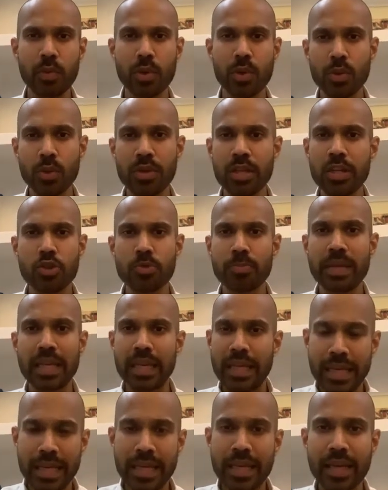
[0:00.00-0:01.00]
We don't need to be
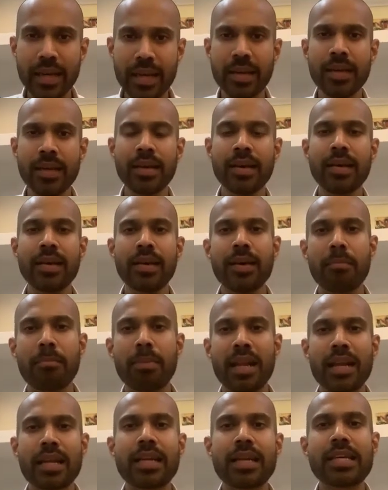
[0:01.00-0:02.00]
leading,
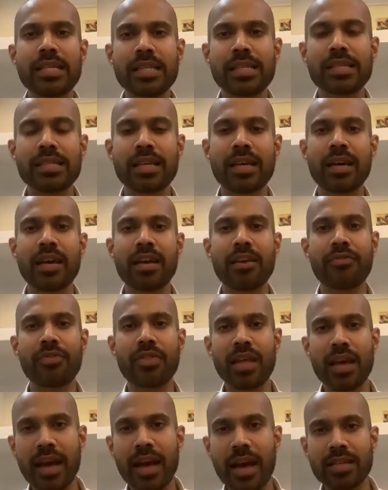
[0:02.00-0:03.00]
but at least if
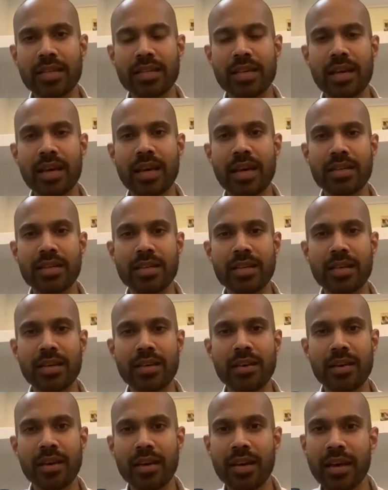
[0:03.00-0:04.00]
they're at
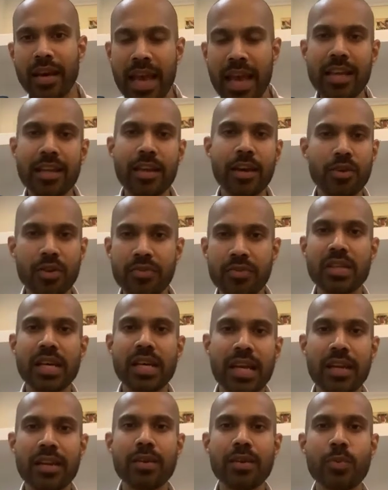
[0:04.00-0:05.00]
8 out of
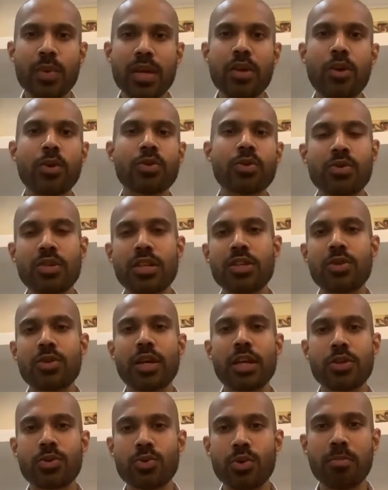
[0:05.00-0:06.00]
10, we also need to
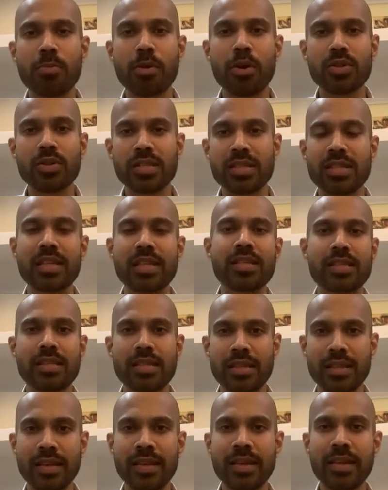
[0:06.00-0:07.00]
get to about 6.
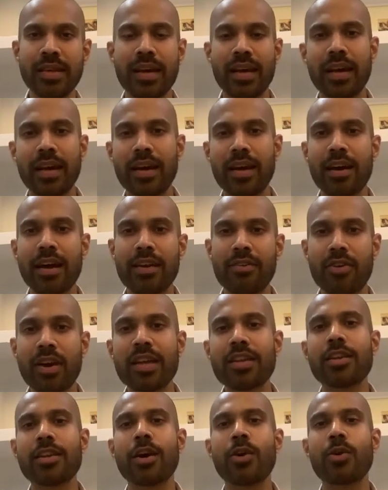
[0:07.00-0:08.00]
And
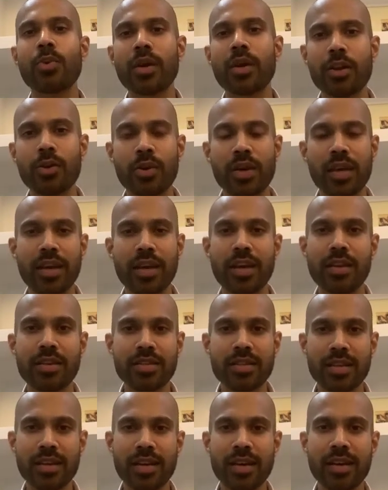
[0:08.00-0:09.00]
right now we are looking at
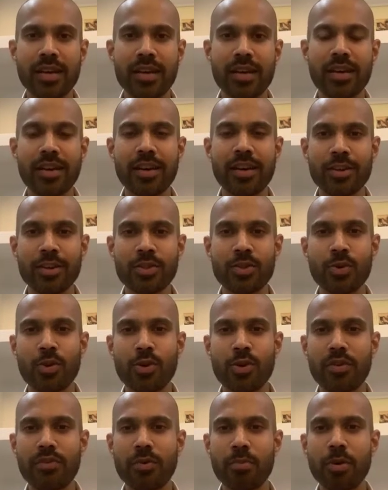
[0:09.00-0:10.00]
a
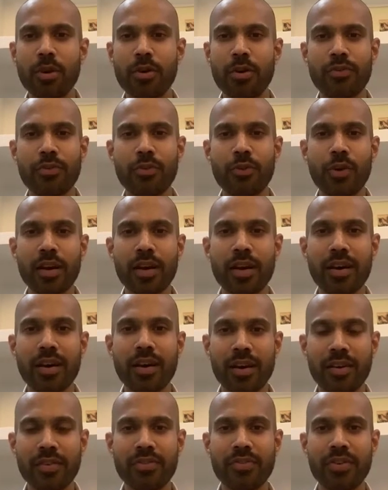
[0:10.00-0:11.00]
score of about
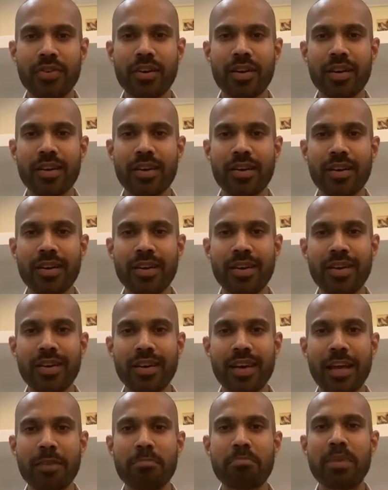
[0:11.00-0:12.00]
4.5
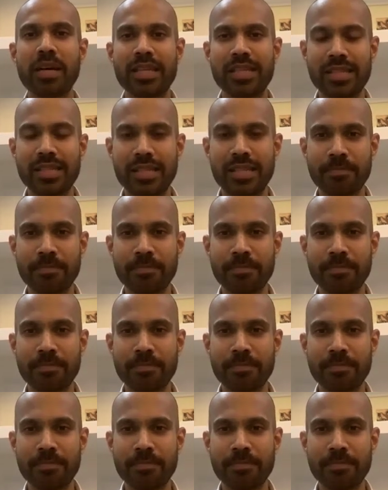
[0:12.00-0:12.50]
at best.